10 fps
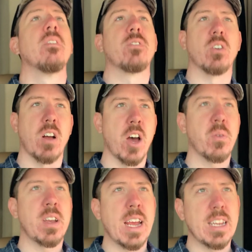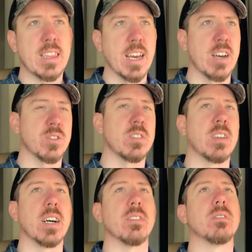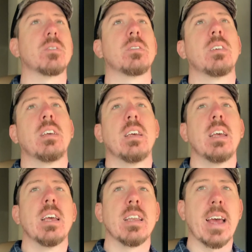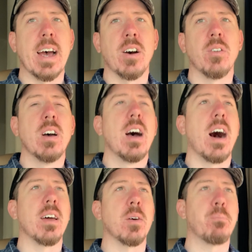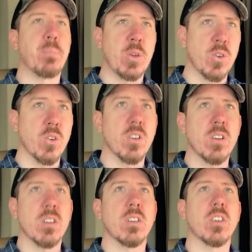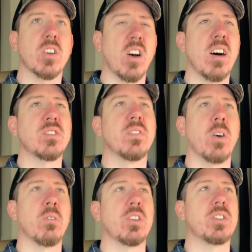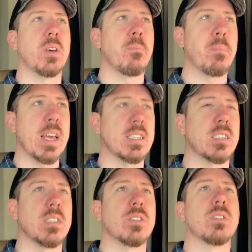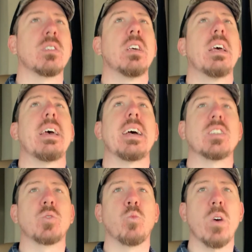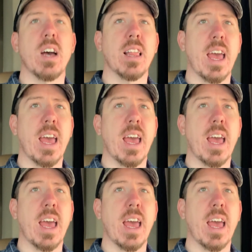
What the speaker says: for $180,000. Now, on a pure cost of ownership basis, as well